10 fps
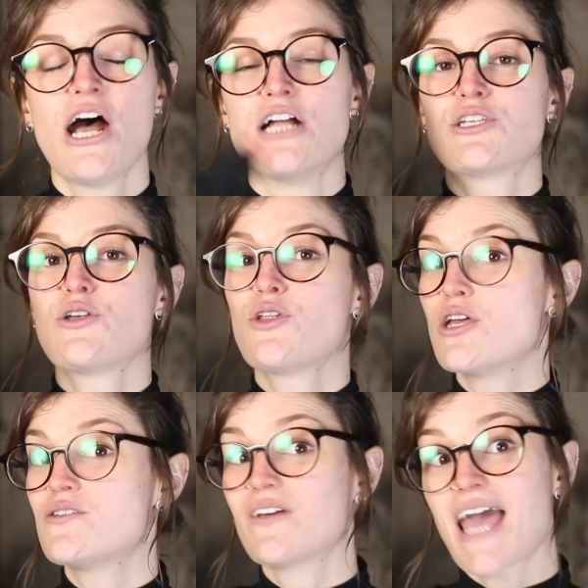and turn the
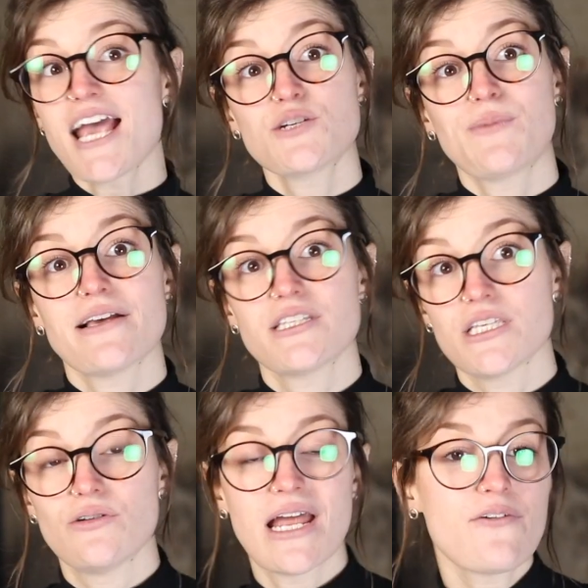notification bell so
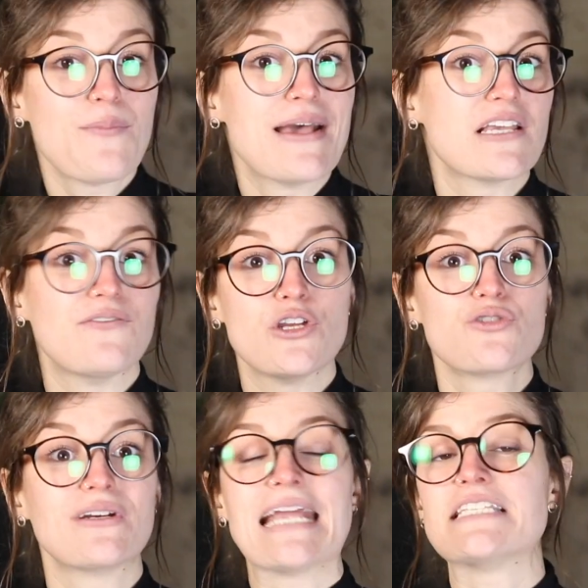you never miss a
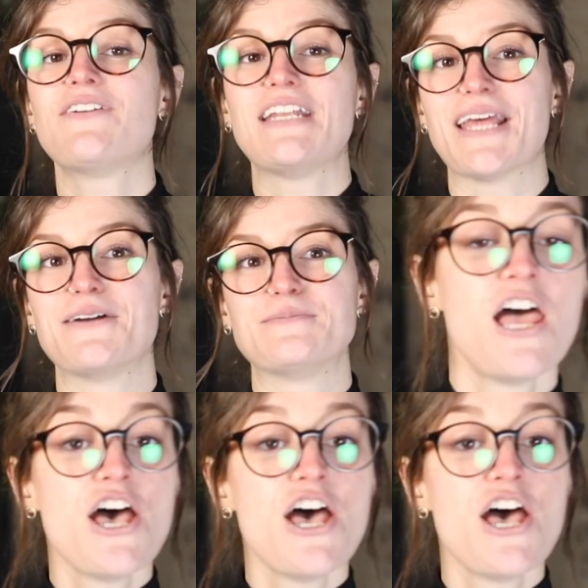future Akita video.